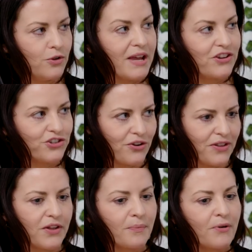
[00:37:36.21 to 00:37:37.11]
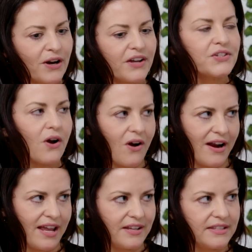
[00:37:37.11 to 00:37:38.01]
who makes sure that their products
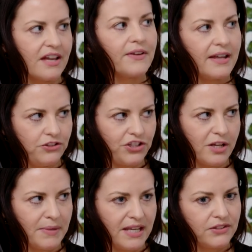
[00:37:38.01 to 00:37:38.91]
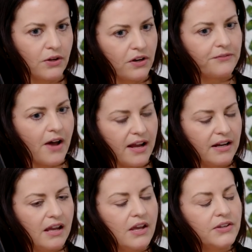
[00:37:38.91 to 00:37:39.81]
are N S F and G M P
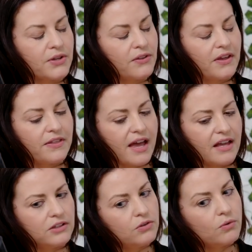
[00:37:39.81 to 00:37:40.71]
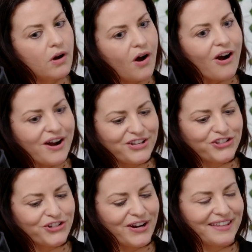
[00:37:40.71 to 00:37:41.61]
certified, so that that you are
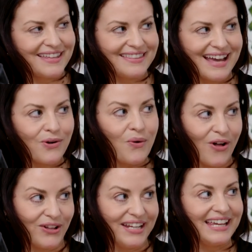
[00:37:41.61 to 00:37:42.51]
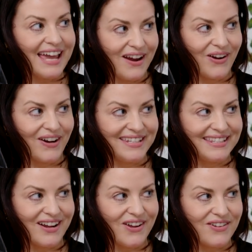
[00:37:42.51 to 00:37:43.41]
ensuring that that quality care
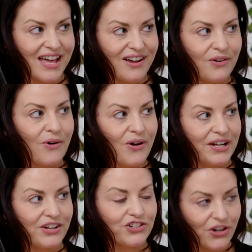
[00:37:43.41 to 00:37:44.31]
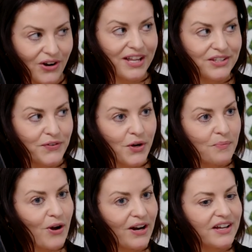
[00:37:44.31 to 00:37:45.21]
is there, that quality assurance for your
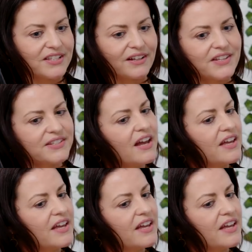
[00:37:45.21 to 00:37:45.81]
products. Because